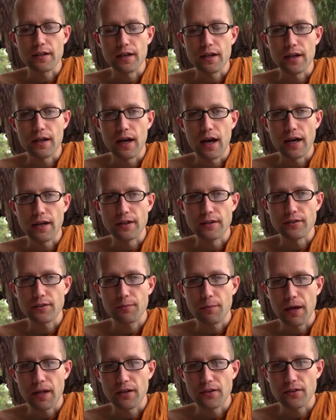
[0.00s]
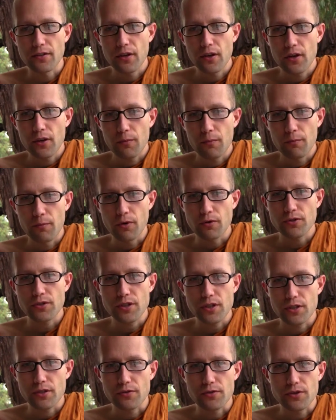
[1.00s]
I spent
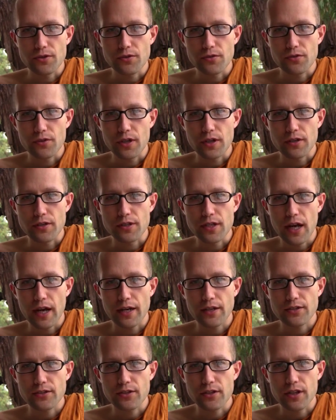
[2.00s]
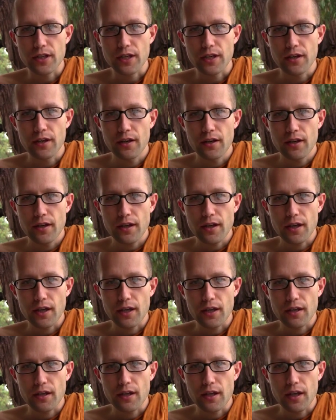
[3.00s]
most of those 2 years actually
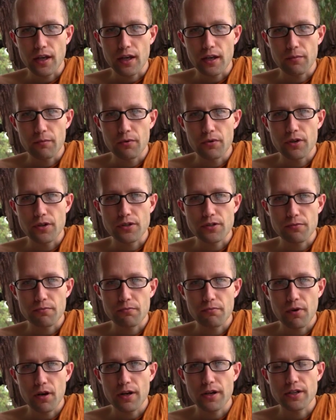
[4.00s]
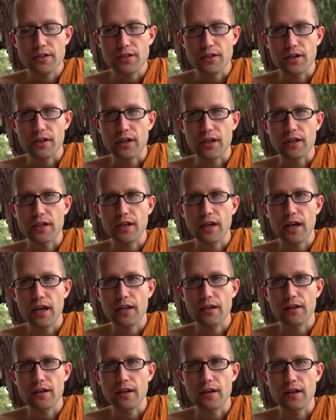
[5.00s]
in a Buddhist monastery in
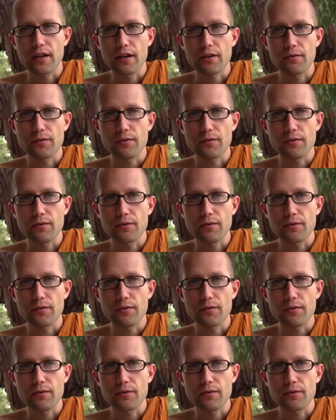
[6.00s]
Canada.